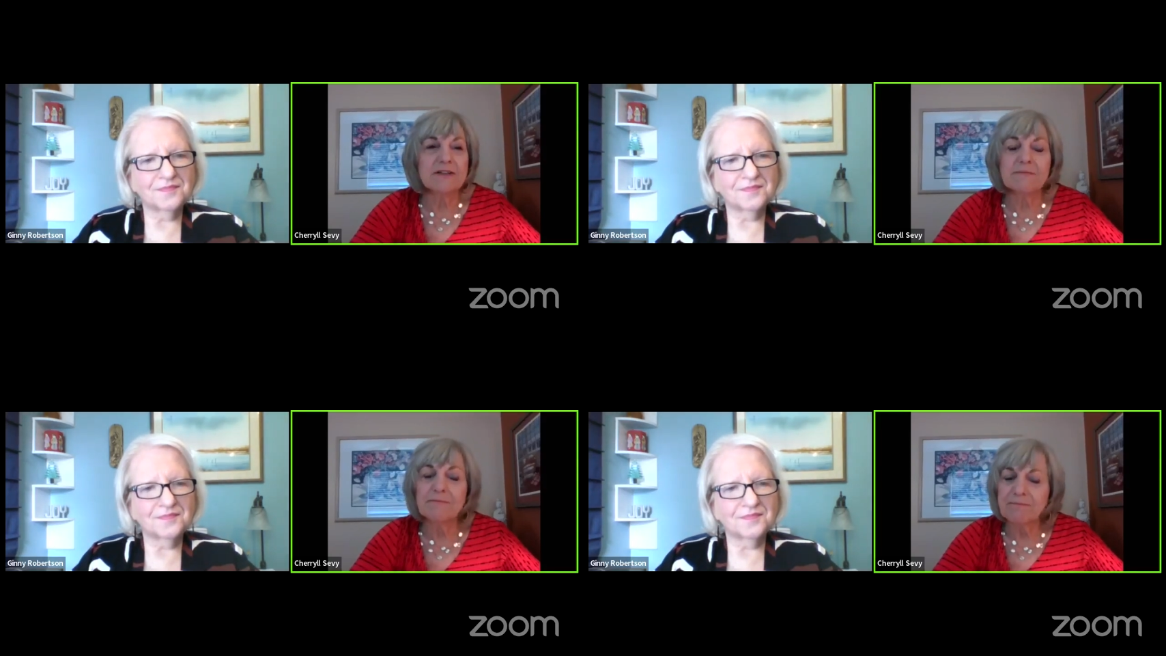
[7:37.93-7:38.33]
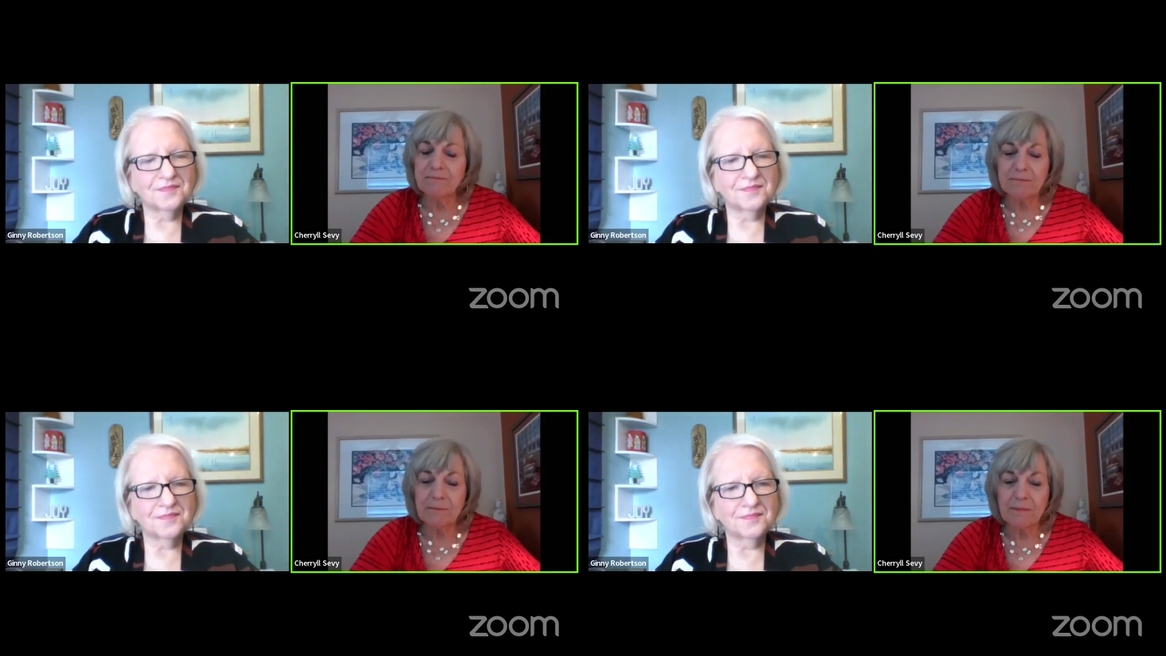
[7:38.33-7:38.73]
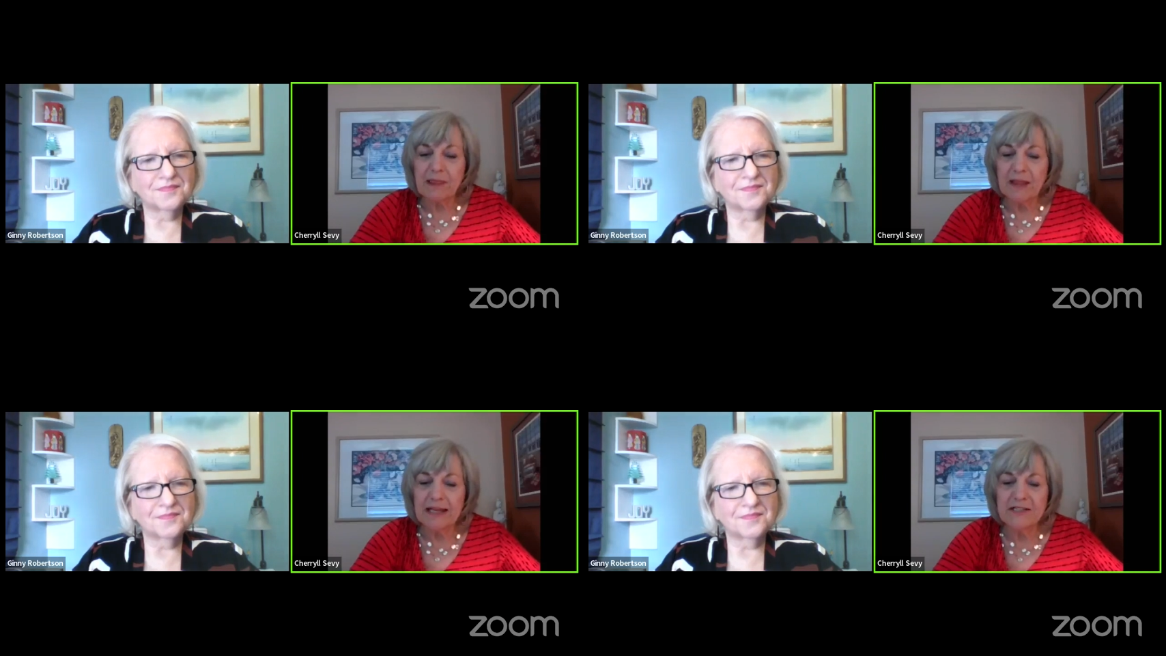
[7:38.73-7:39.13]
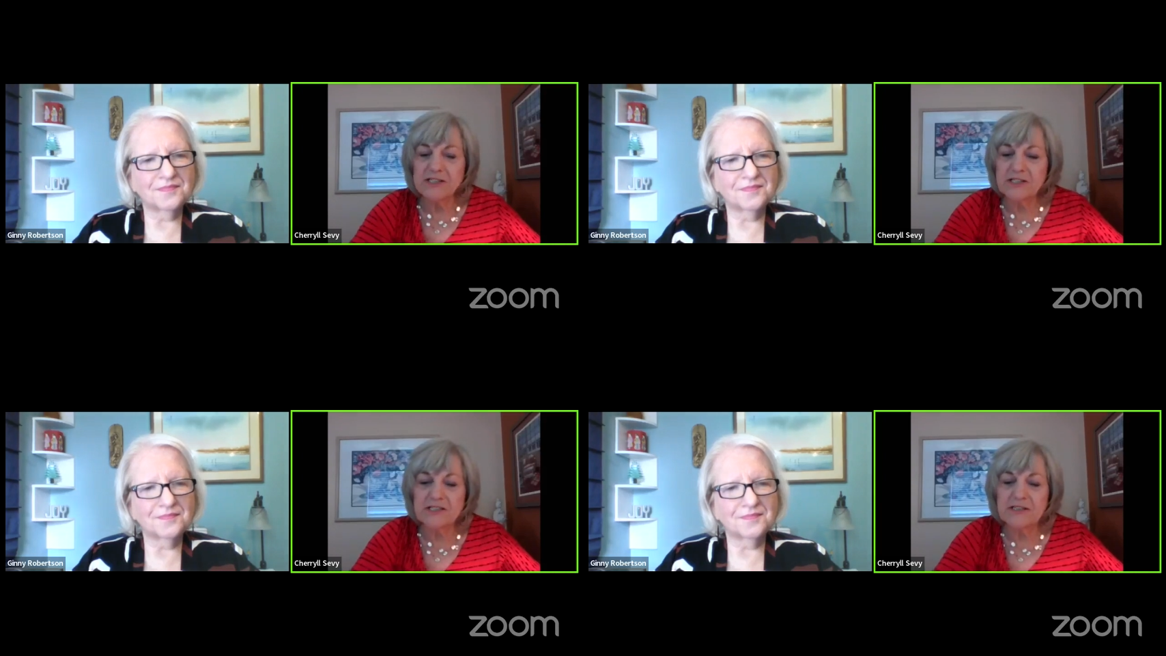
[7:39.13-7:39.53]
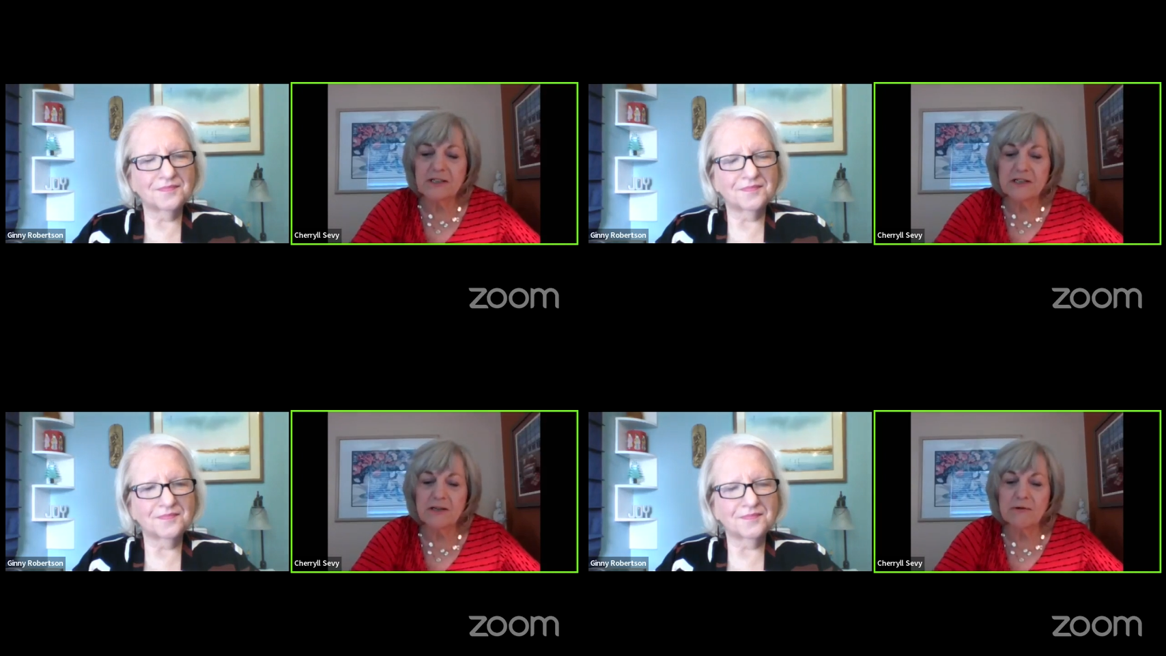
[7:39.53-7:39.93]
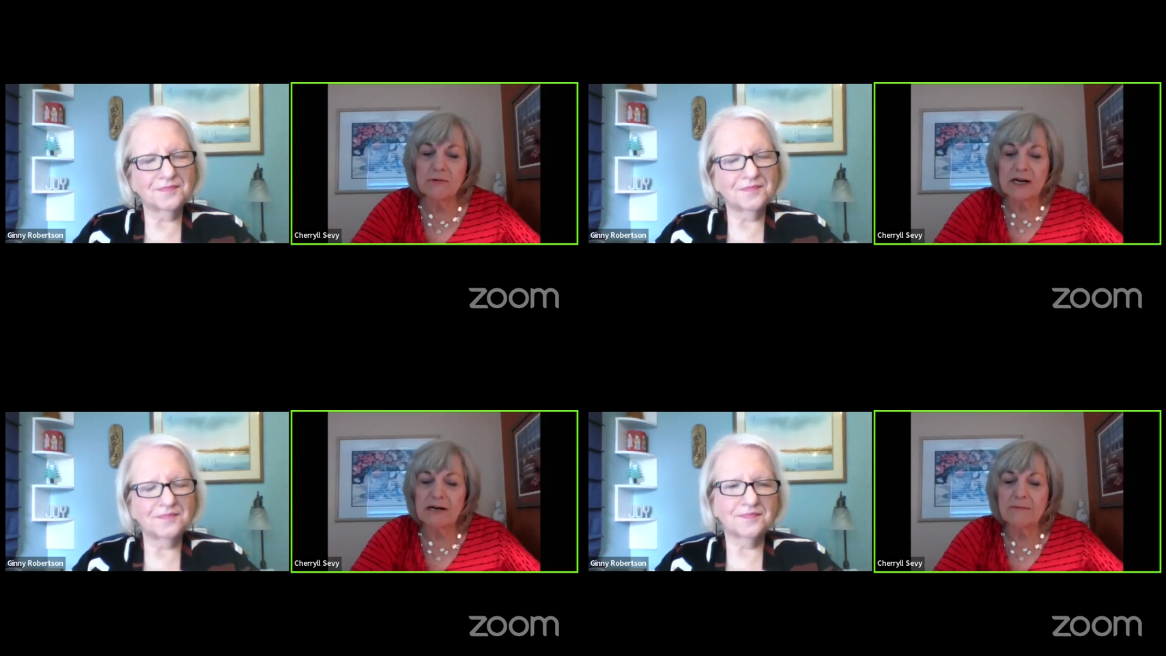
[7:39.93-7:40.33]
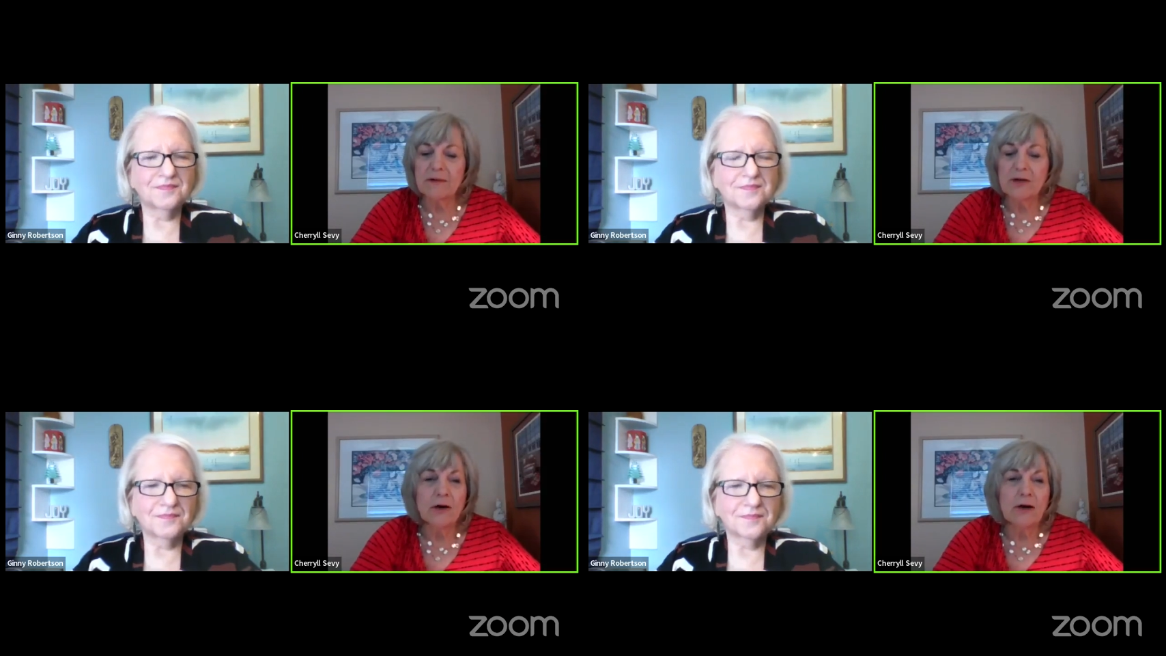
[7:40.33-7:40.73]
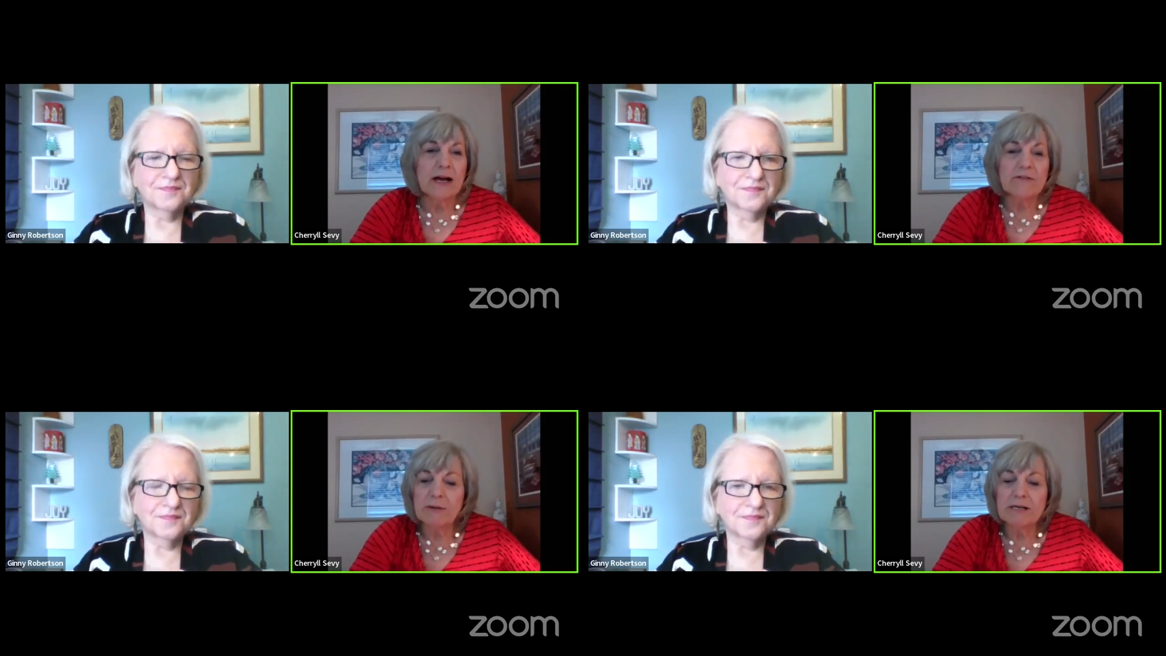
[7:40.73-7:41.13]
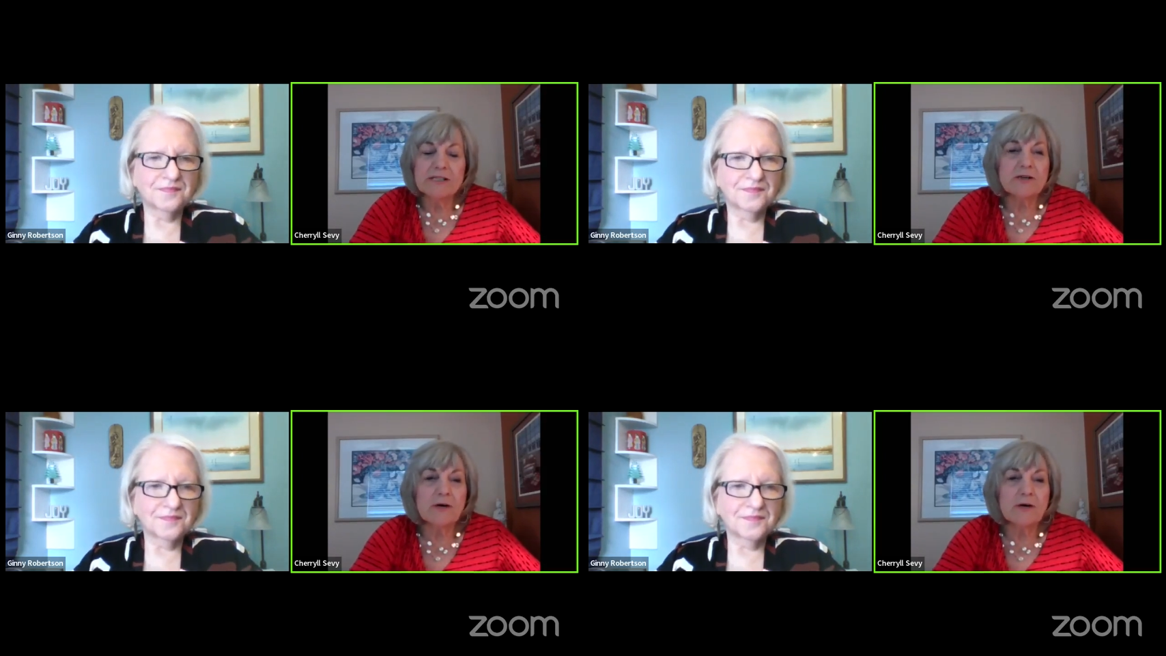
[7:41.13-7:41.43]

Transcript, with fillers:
Speaker 1: And and it's just a, you know, um, everybody's